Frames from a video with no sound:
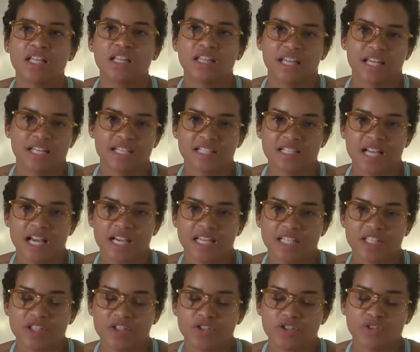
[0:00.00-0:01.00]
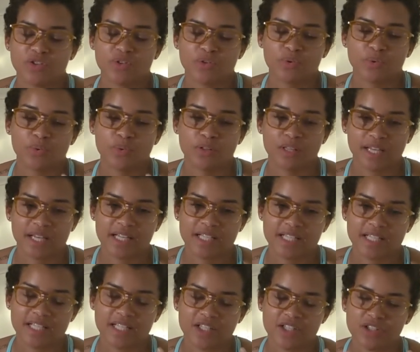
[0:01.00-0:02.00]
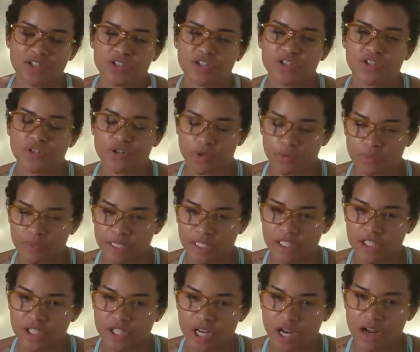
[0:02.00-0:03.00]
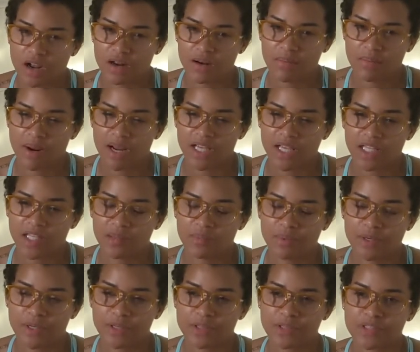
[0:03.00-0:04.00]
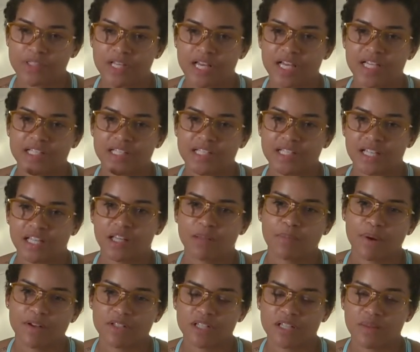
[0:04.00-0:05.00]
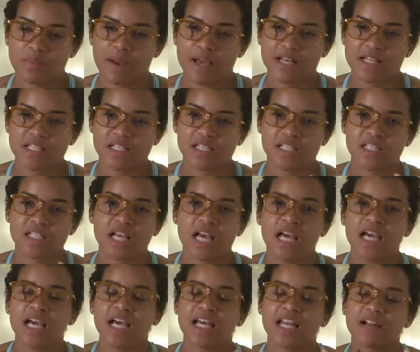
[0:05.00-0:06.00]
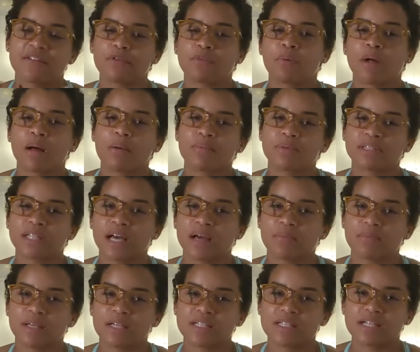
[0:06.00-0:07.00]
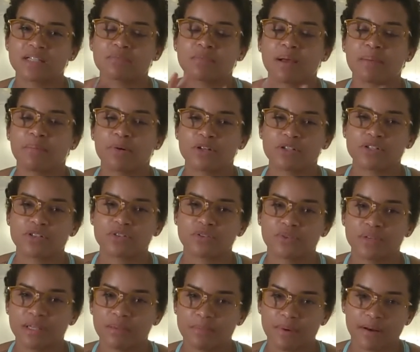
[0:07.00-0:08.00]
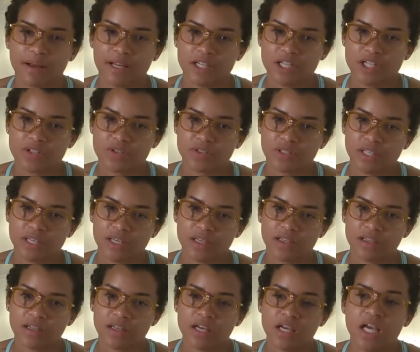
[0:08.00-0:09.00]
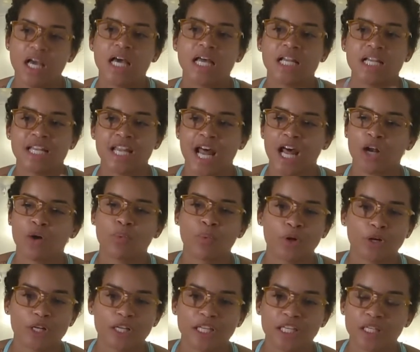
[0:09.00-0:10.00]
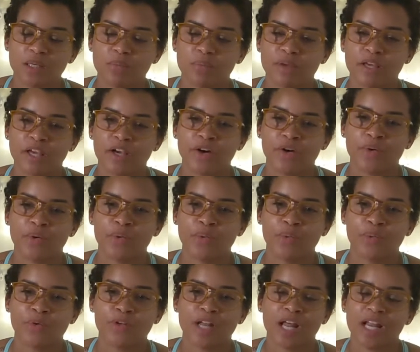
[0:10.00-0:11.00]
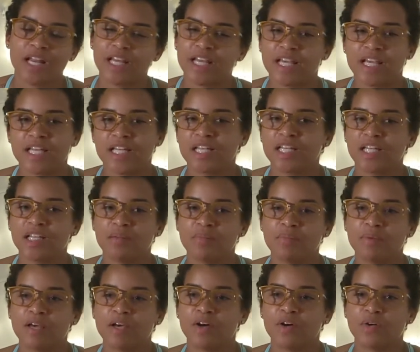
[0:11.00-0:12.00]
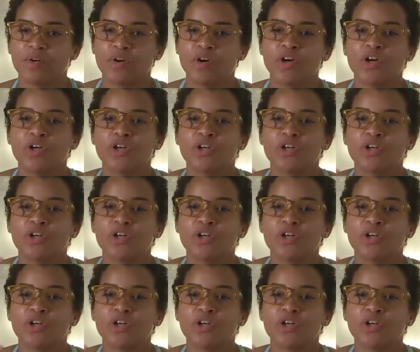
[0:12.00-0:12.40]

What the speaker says: they decided to, like I said, screenshot my emails and send them out to the masses. And I have a problem with that, because that's my personal email address on that. Not a work email, not a hidden email.